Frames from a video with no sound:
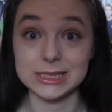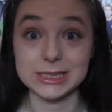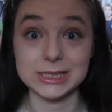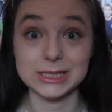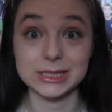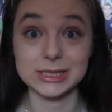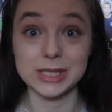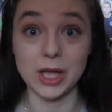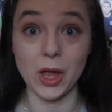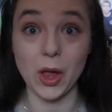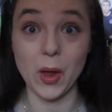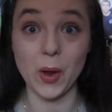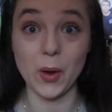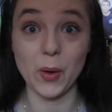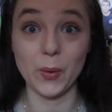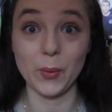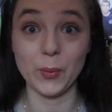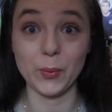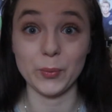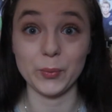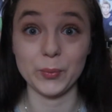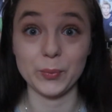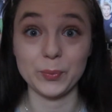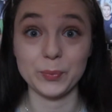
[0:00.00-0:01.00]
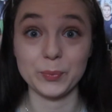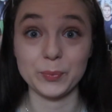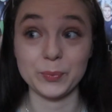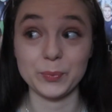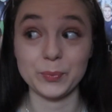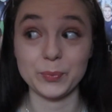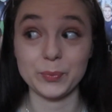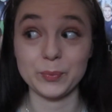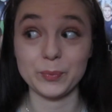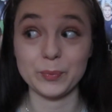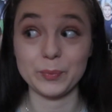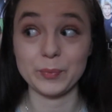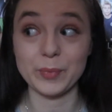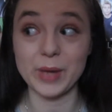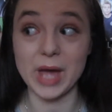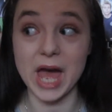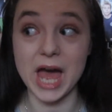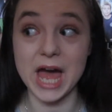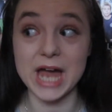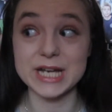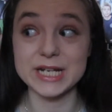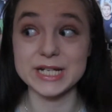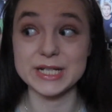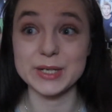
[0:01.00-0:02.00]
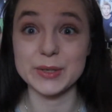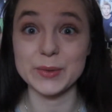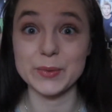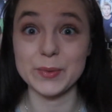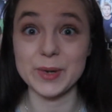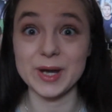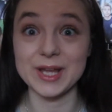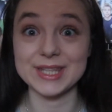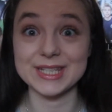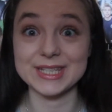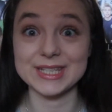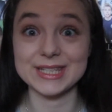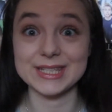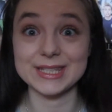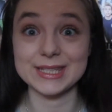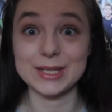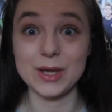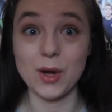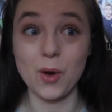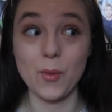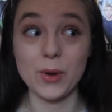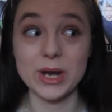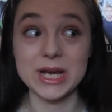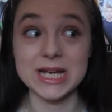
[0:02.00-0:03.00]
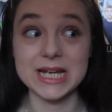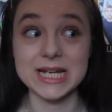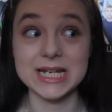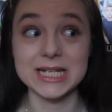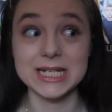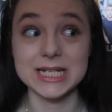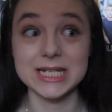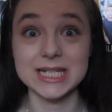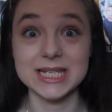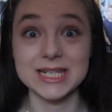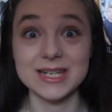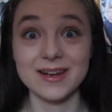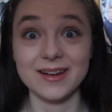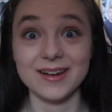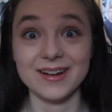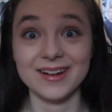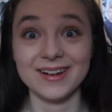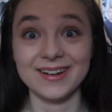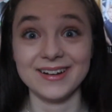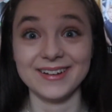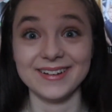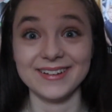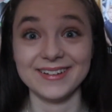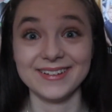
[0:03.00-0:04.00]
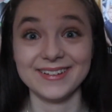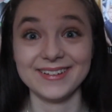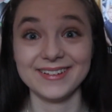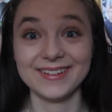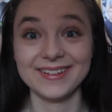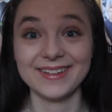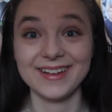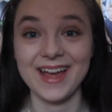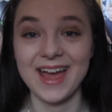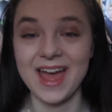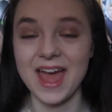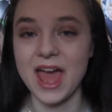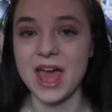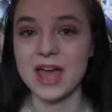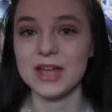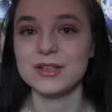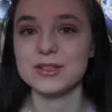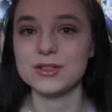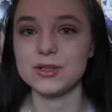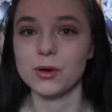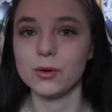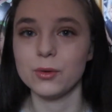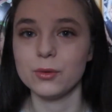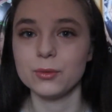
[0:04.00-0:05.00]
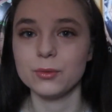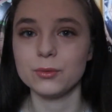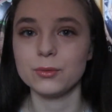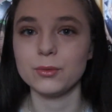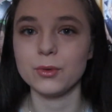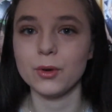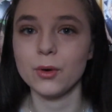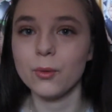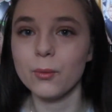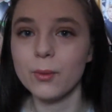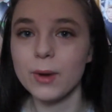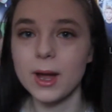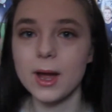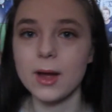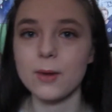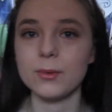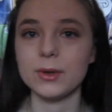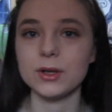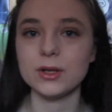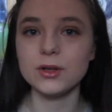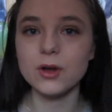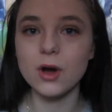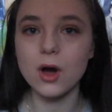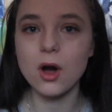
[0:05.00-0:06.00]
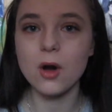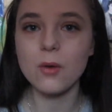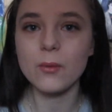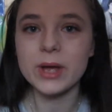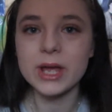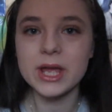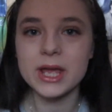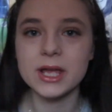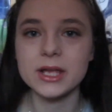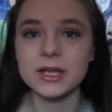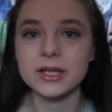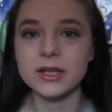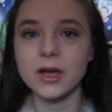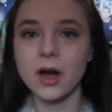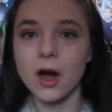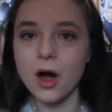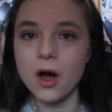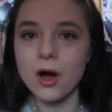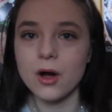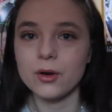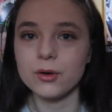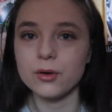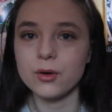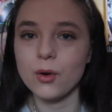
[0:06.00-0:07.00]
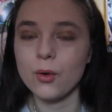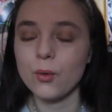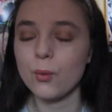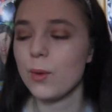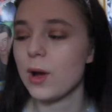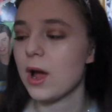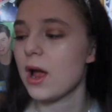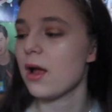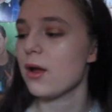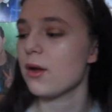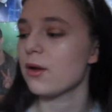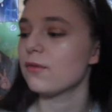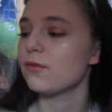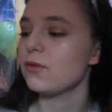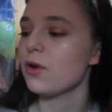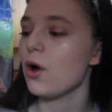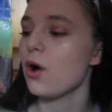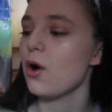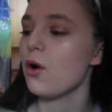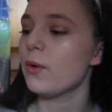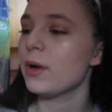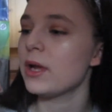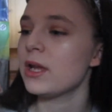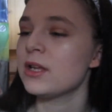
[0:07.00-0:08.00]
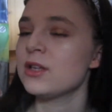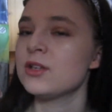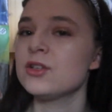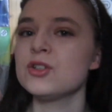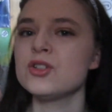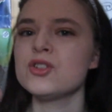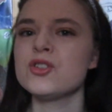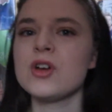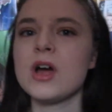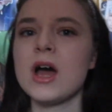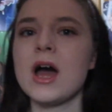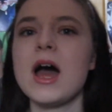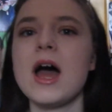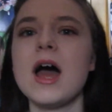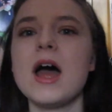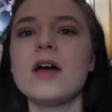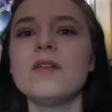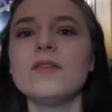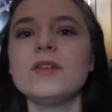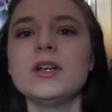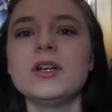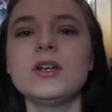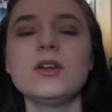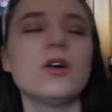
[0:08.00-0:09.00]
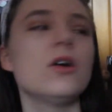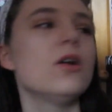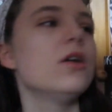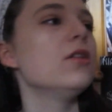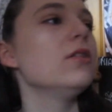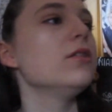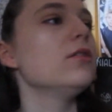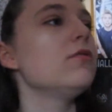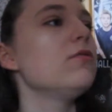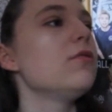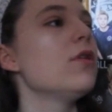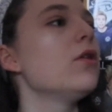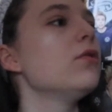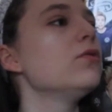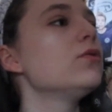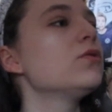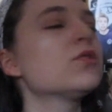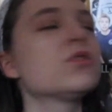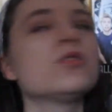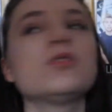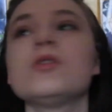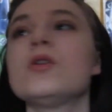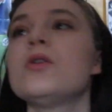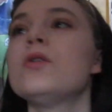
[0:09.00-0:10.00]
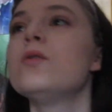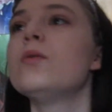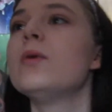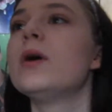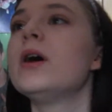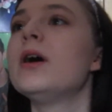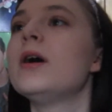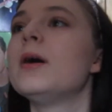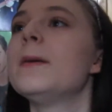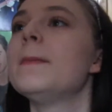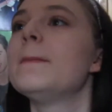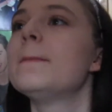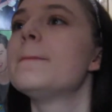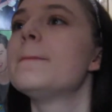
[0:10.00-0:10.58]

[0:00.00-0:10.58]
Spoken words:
So I don't know where this is going. Don't know where we're going, got nowhere of knowing, driving on the road to nowhere.